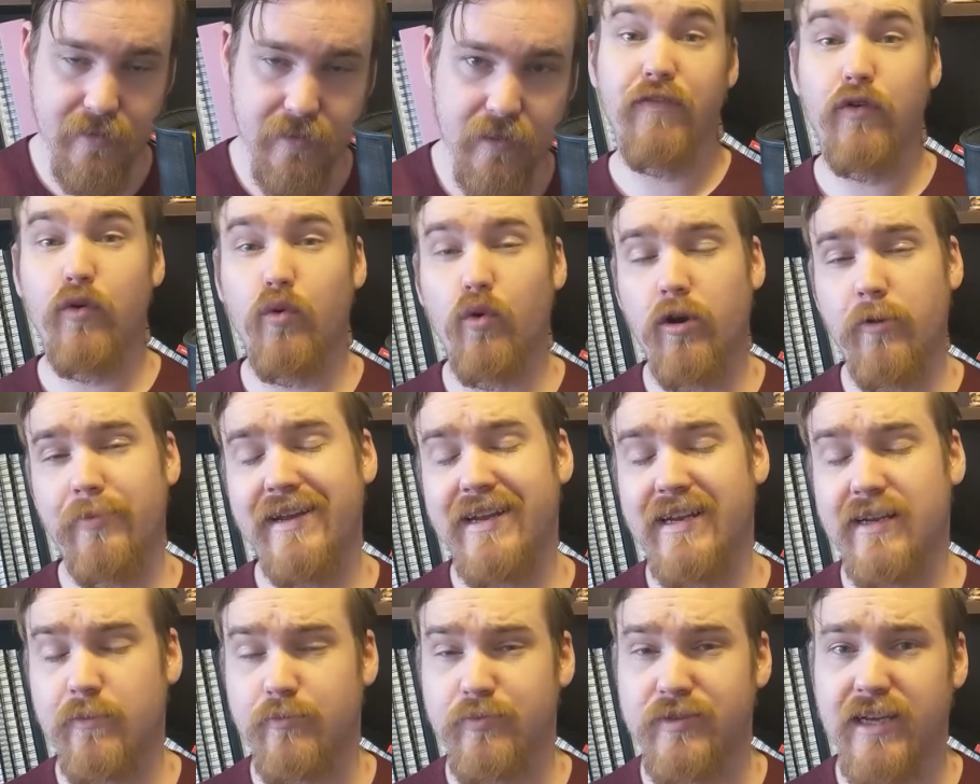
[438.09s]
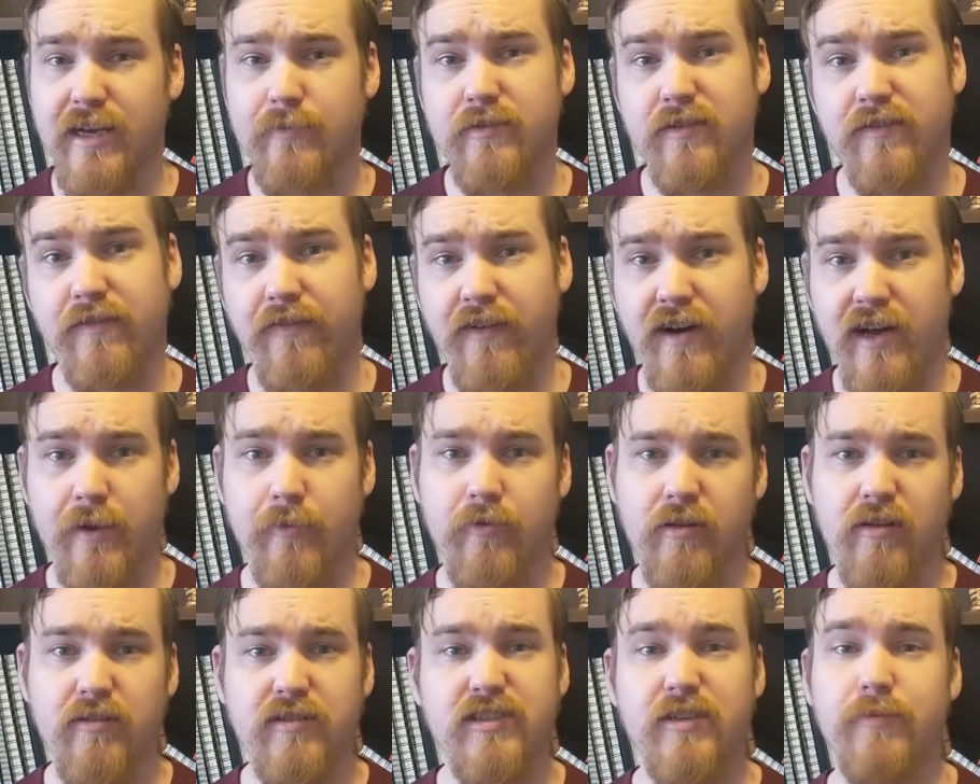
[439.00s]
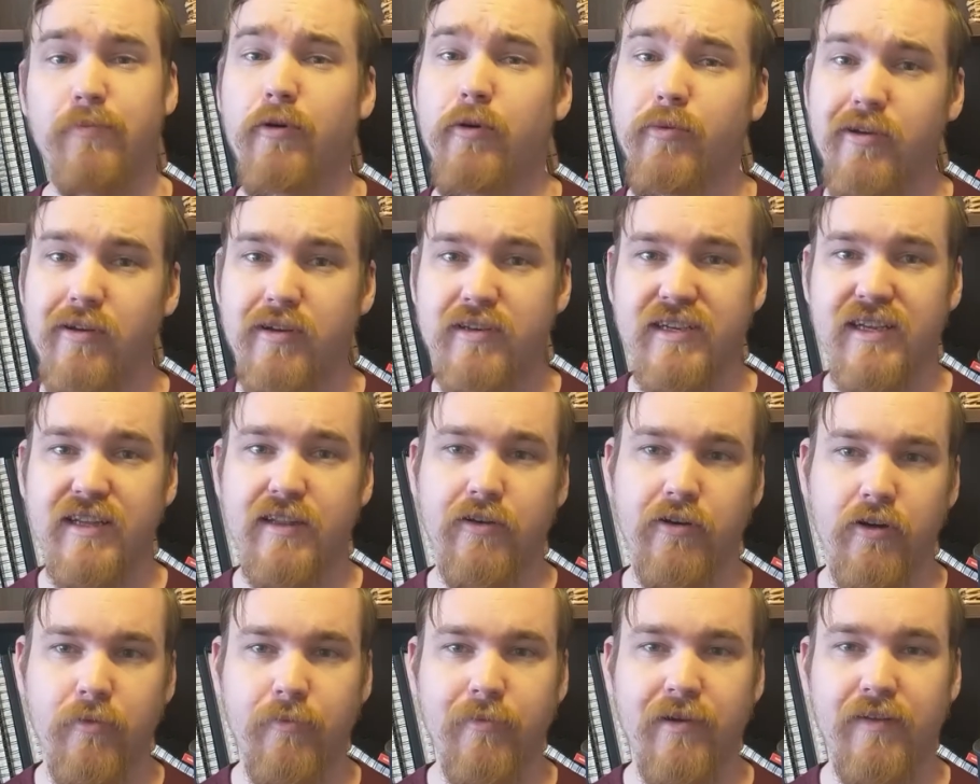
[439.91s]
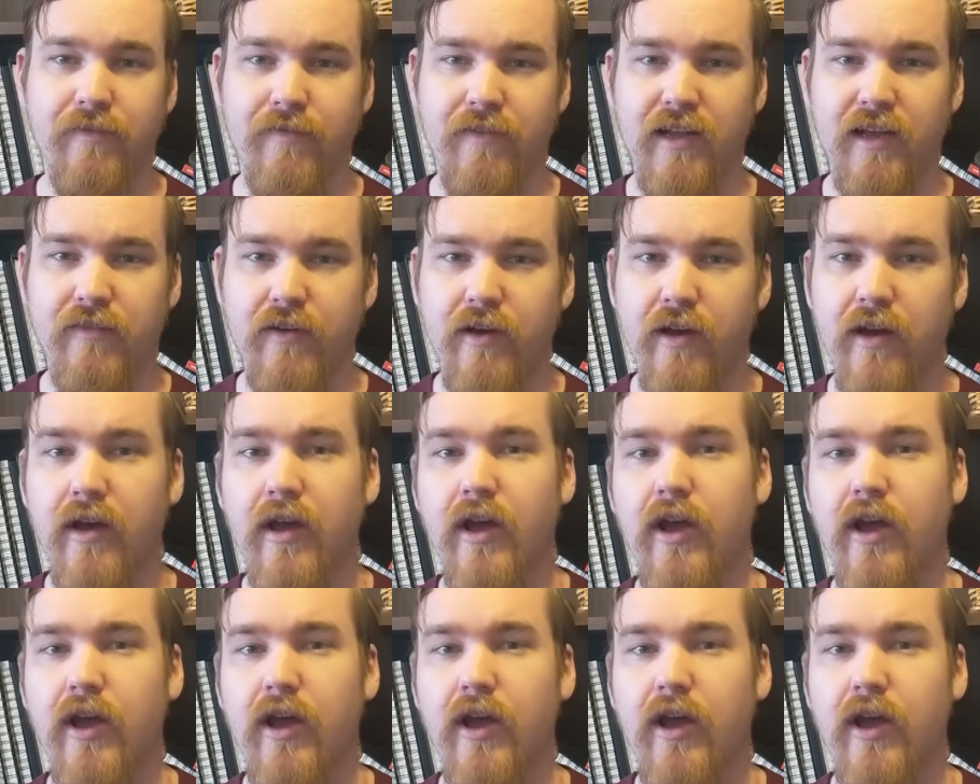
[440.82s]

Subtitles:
If you want to be an adept and fight up close, you're probably going to take the combat flavor,